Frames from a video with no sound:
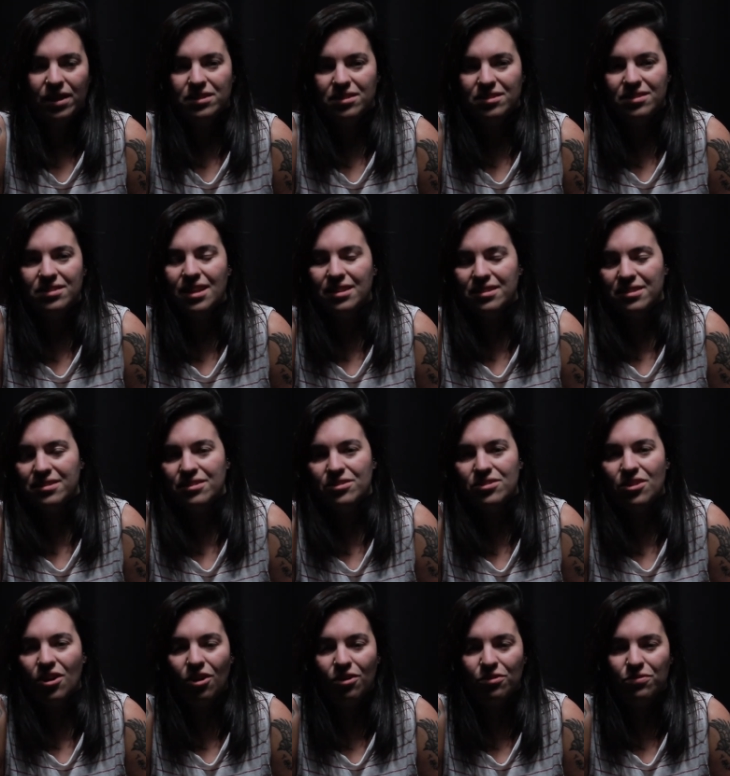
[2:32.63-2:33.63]

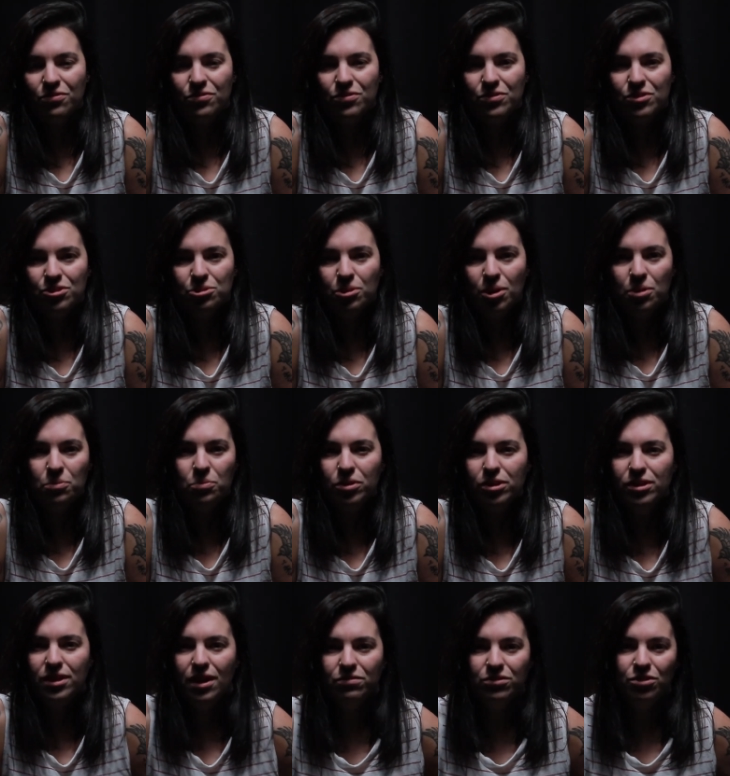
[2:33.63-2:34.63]
senses off so I
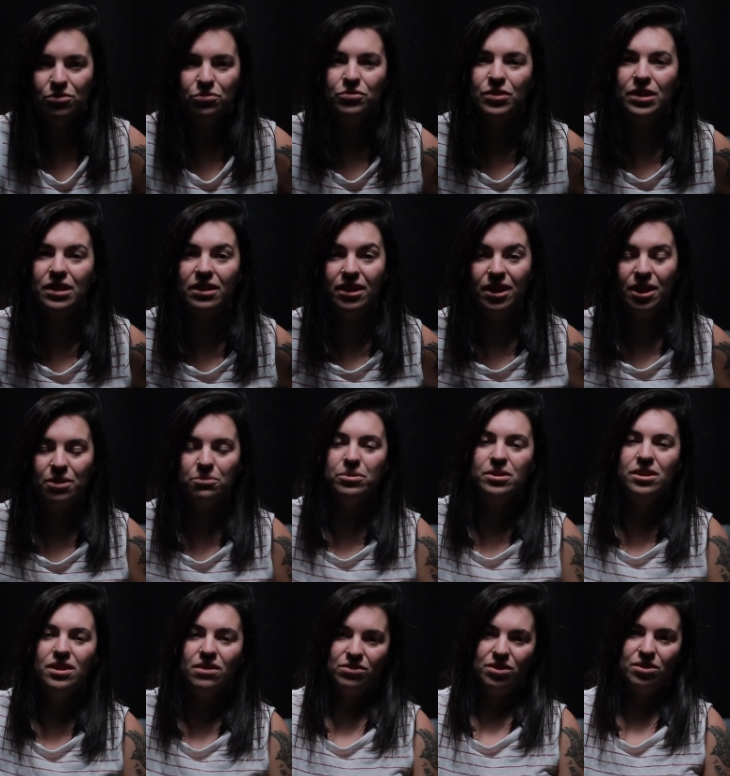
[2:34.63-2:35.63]
wouldn't have to feel and I
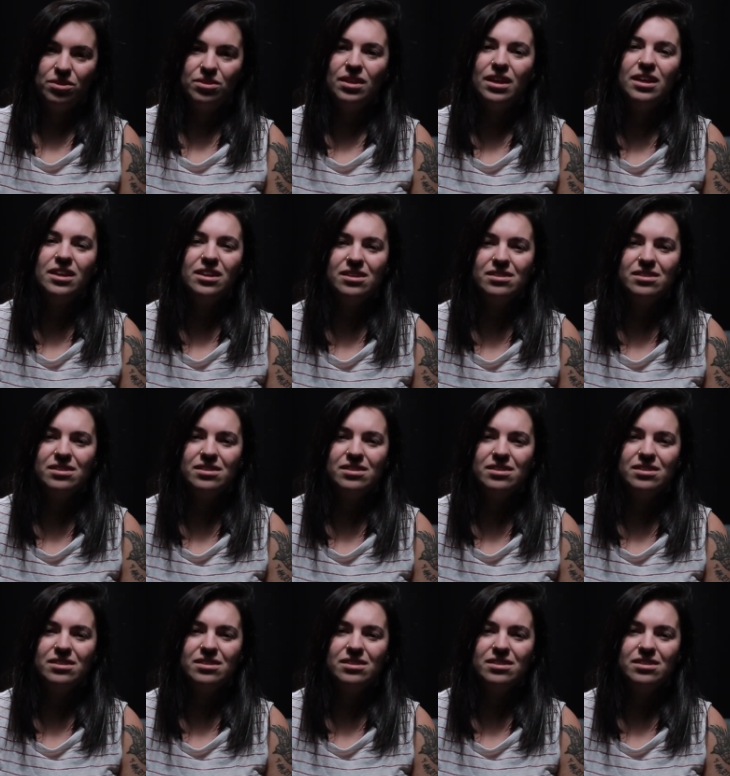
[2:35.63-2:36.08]
wouldn't have to think,